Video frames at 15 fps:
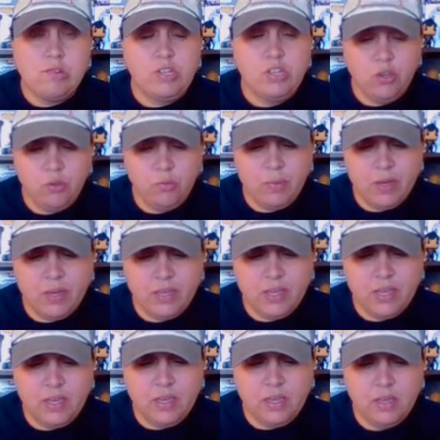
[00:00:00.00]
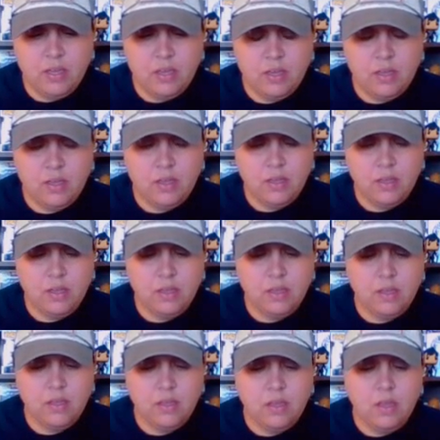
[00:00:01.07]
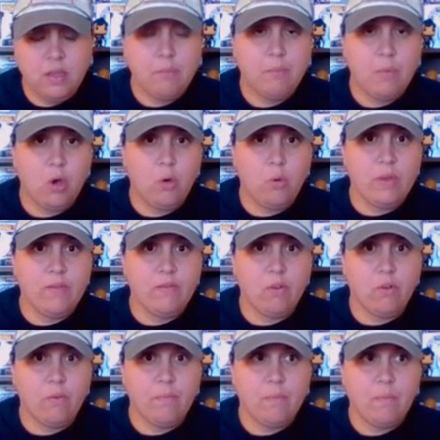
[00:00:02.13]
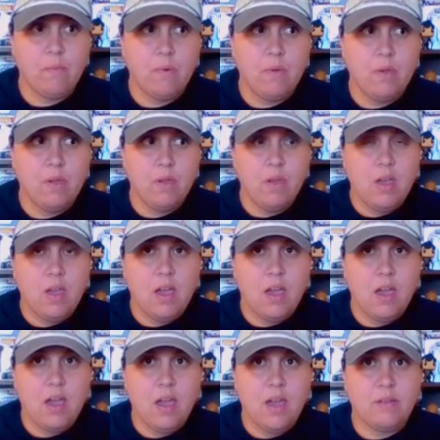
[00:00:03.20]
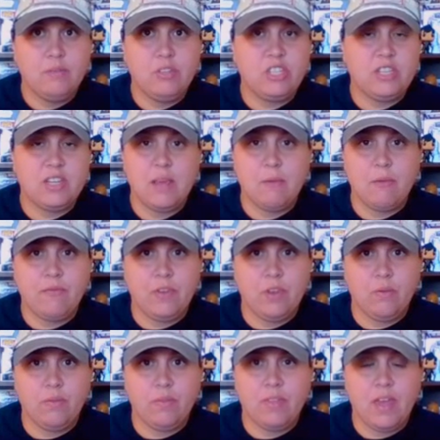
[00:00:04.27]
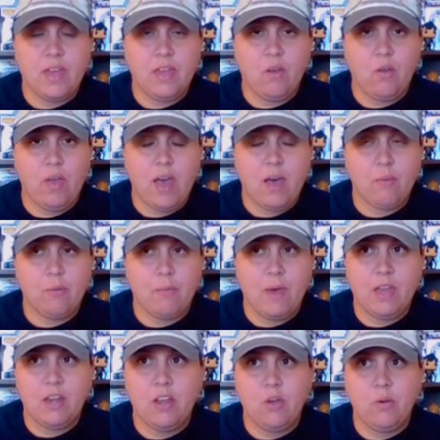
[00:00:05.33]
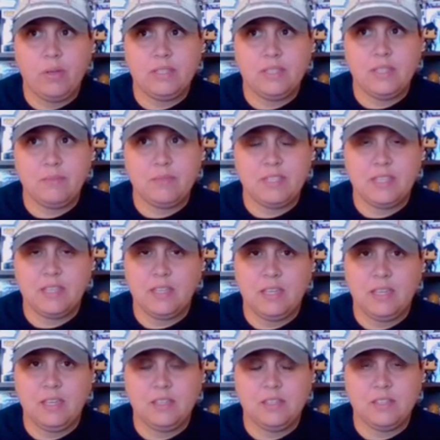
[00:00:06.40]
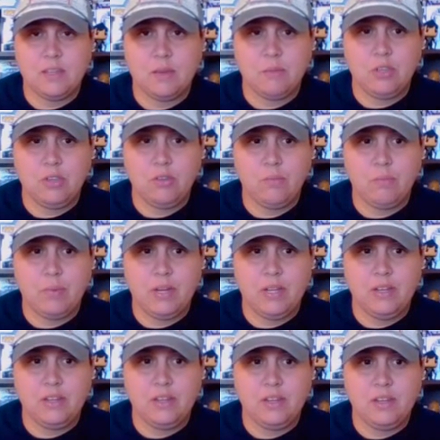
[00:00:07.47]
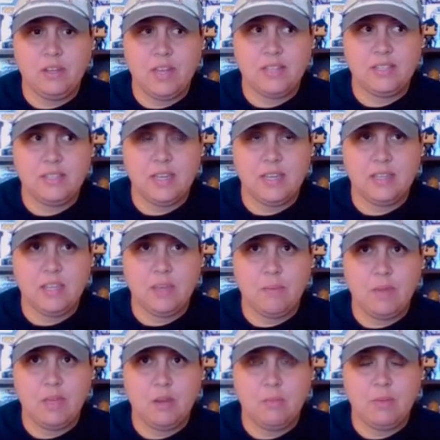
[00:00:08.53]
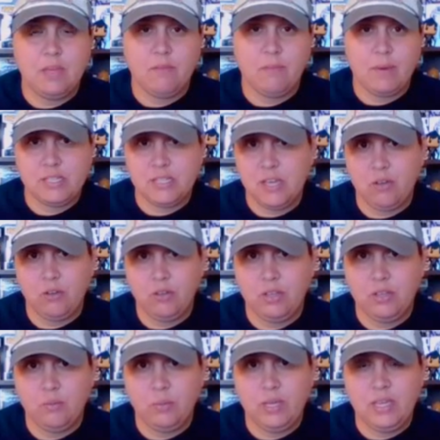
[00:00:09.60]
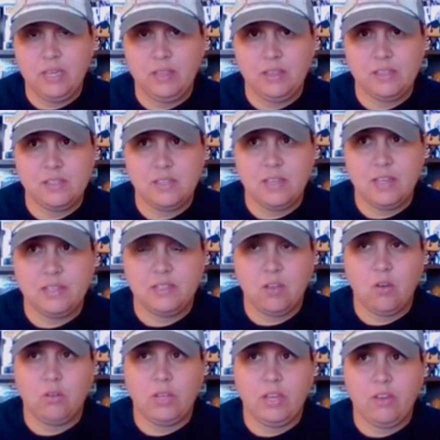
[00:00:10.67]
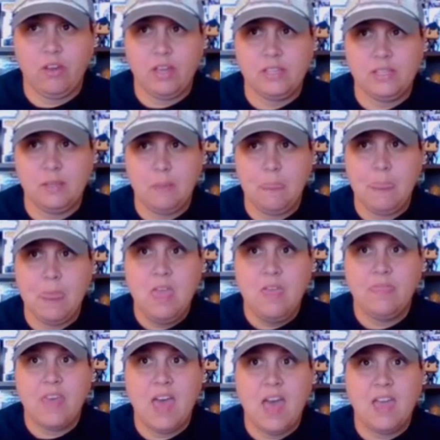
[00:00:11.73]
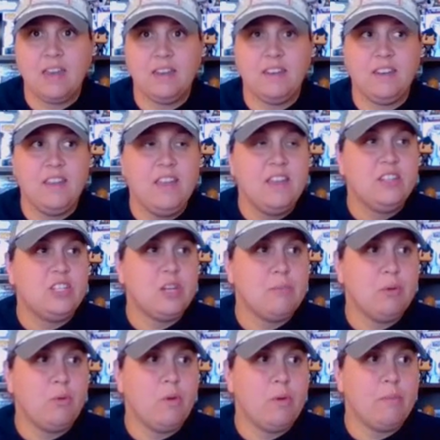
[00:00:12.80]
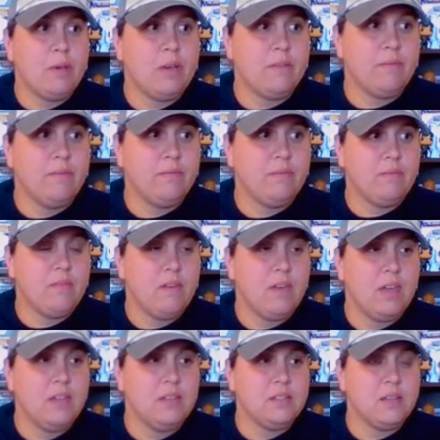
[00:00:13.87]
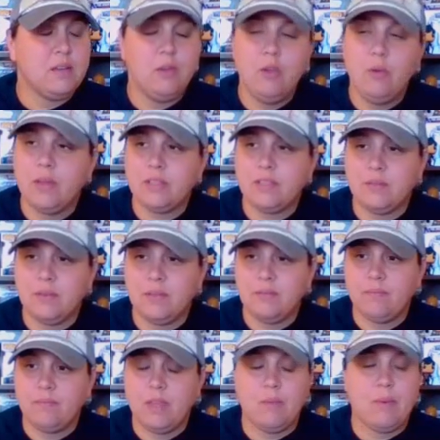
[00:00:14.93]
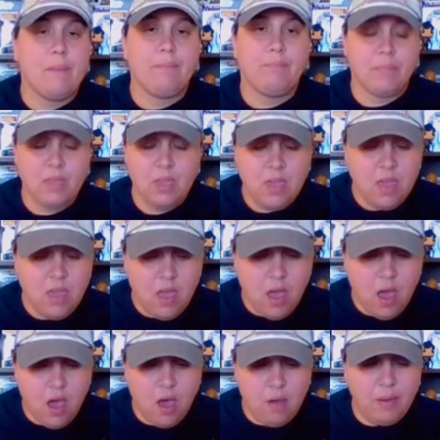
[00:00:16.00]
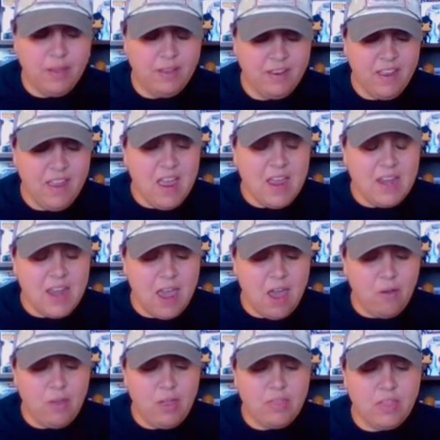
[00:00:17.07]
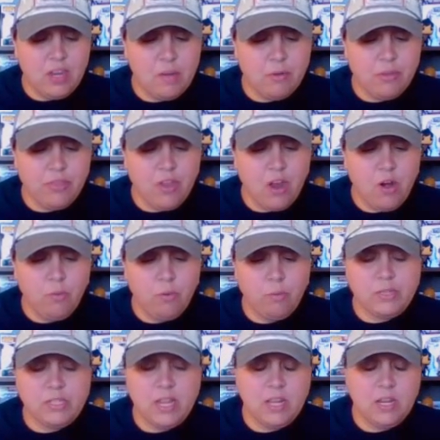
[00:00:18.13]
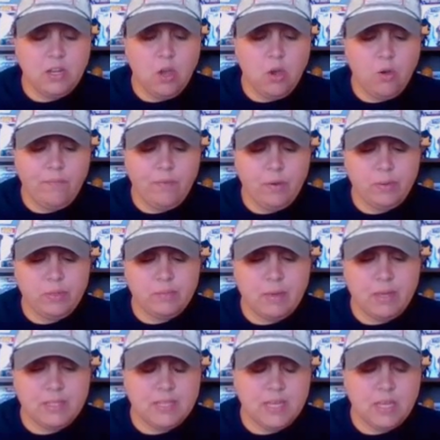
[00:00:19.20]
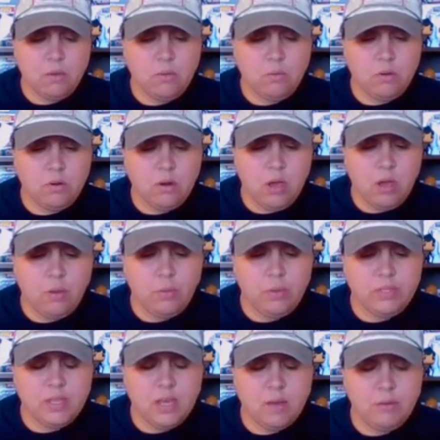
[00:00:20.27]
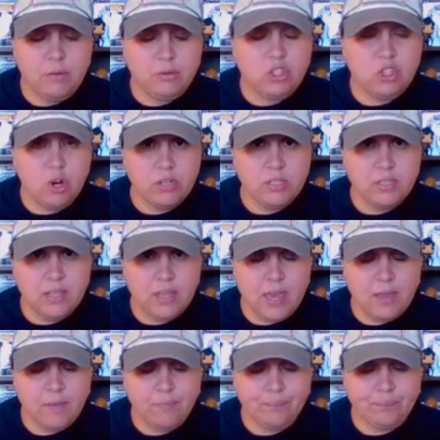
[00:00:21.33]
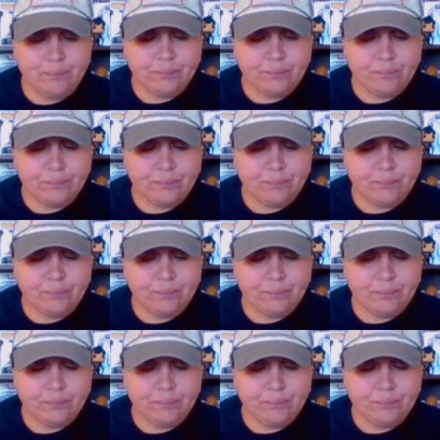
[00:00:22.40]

Doom Buggy, Mole Weevil, and just to name a few. That whole album, I know it seems silly to some of you, but it that's like the epitome of my childhood. We listened to that song like crazy. That and Chumbawamba, and uh, who else do we? Anyway. Um, now, and the number third one, which I didn't know if it was my second one or not, was um, it was Jars of Clay,